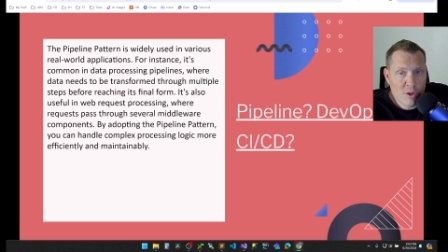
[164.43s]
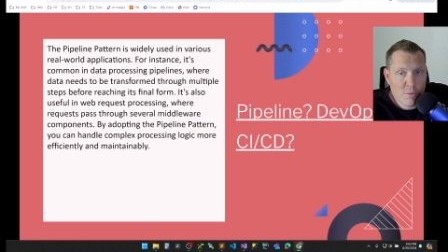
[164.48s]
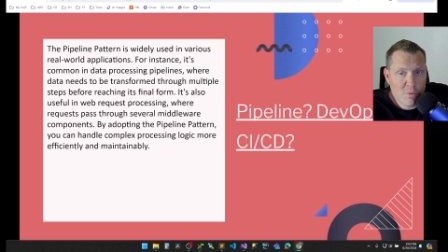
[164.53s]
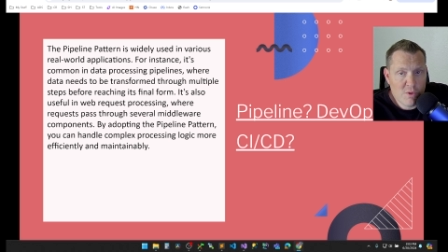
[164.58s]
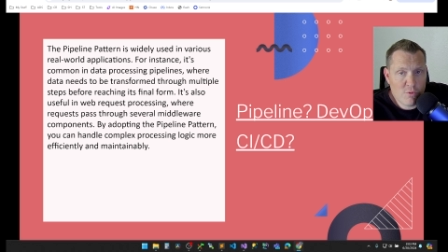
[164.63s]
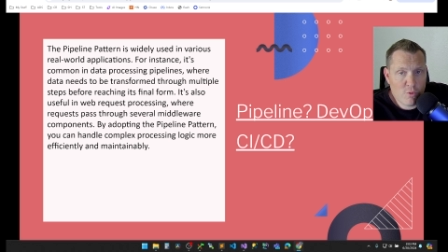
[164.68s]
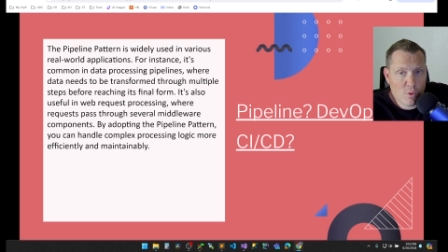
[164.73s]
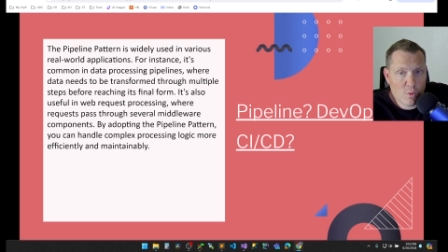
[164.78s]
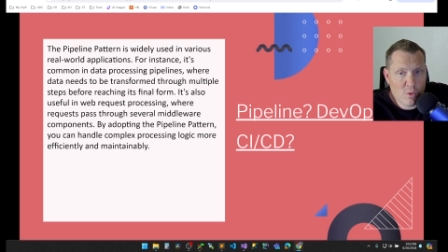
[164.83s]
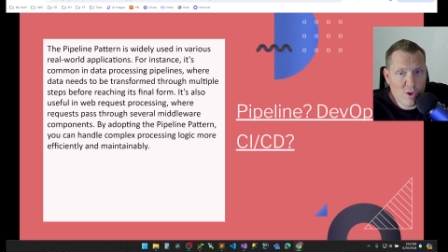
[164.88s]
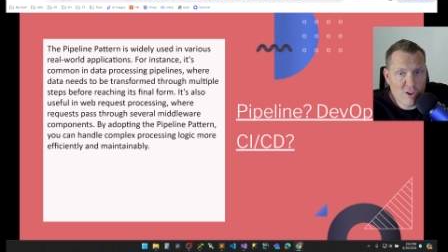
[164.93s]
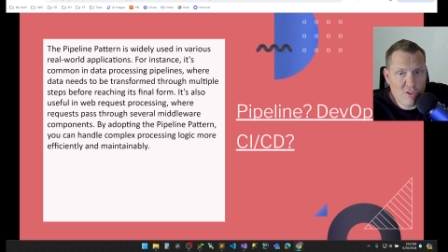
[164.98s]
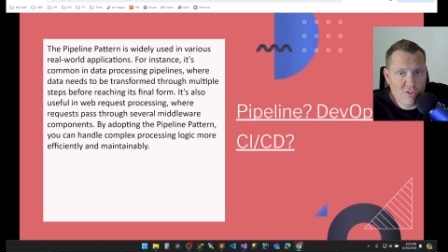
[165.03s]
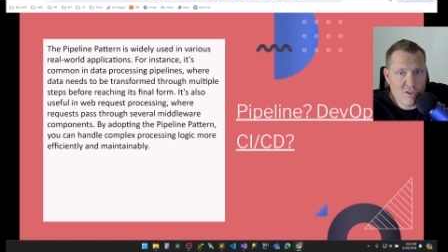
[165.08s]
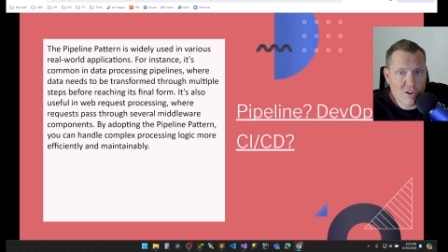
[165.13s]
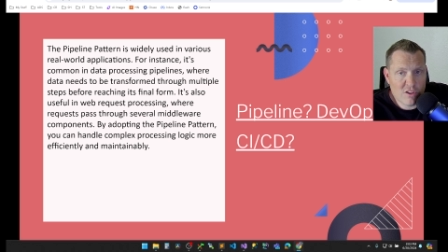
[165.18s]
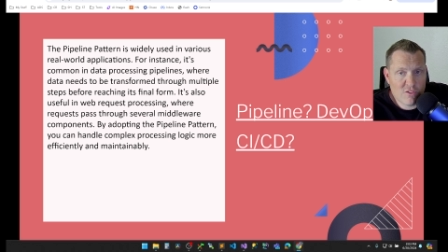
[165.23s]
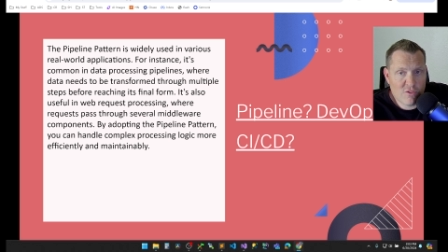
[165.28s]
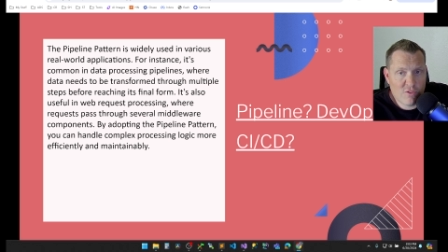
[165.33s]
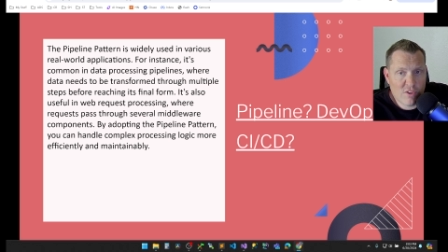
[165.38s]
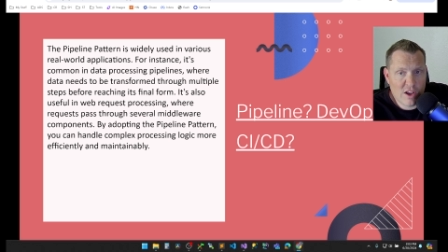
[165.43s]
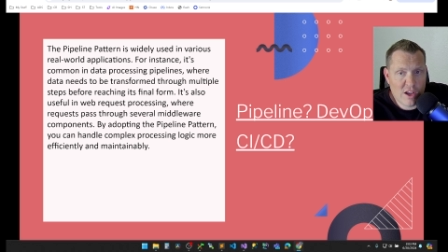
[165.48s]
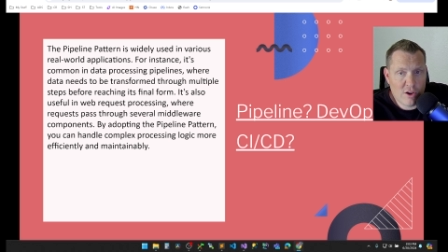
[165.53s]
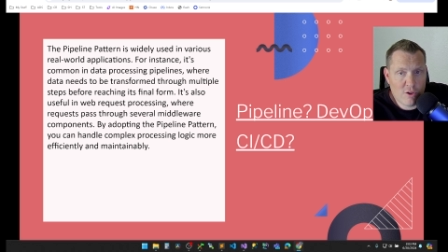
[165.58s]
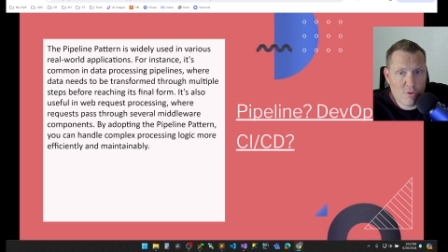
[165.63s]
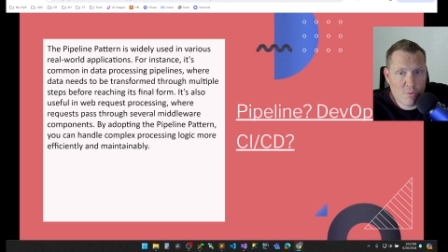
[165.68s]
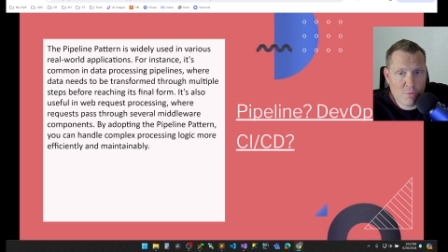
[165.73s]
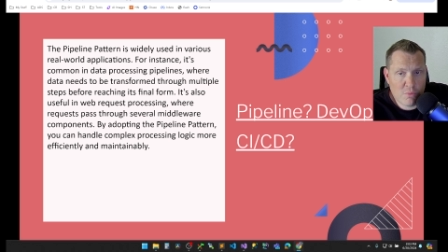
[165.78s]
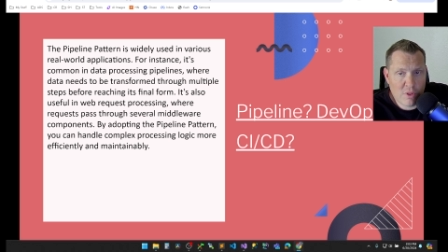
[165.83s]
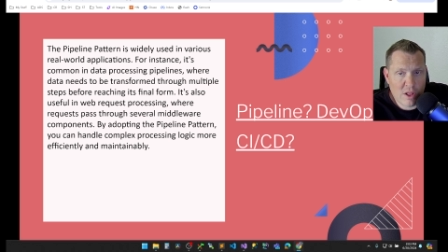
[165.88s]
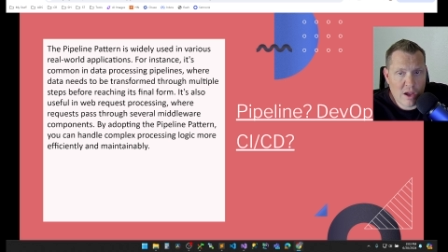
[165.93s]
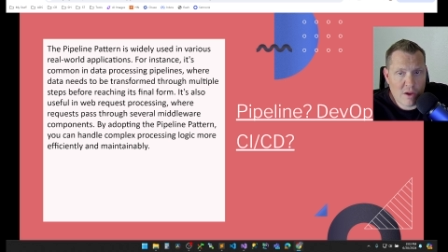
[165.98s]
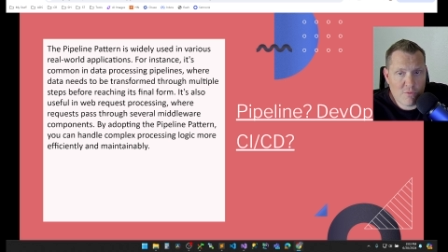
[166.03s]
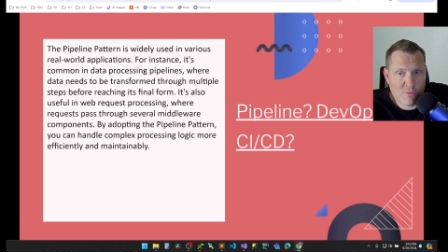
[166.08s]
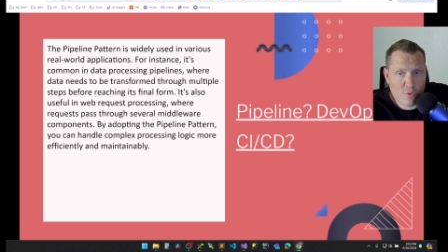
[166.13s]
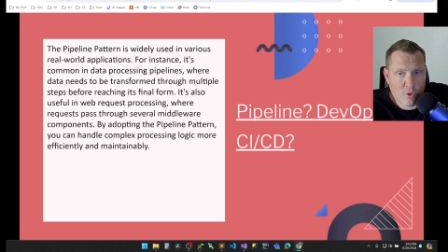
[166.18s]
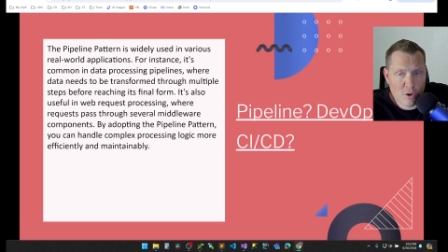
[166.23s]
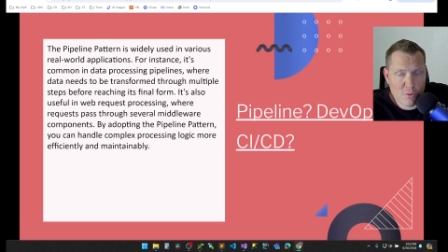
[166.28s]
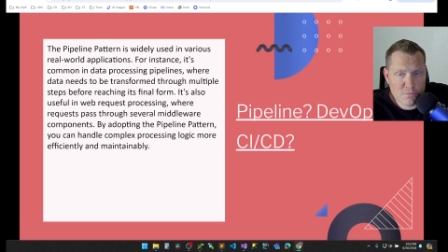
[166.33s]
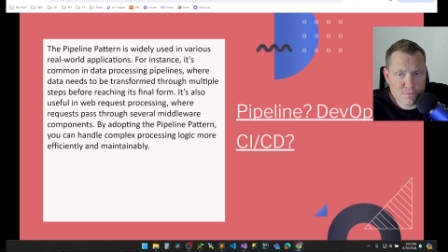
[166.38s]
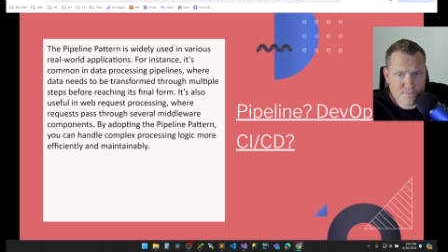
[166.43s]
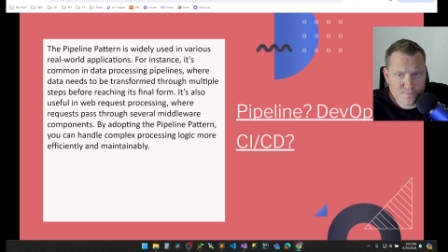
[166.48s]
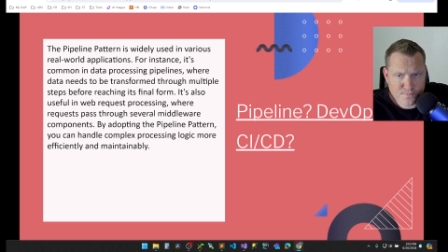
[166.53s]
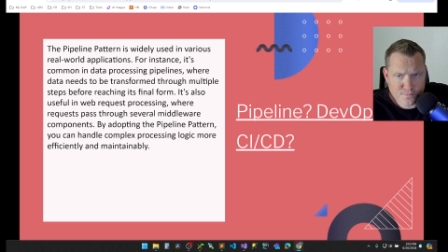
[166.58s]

before reaching its final platform.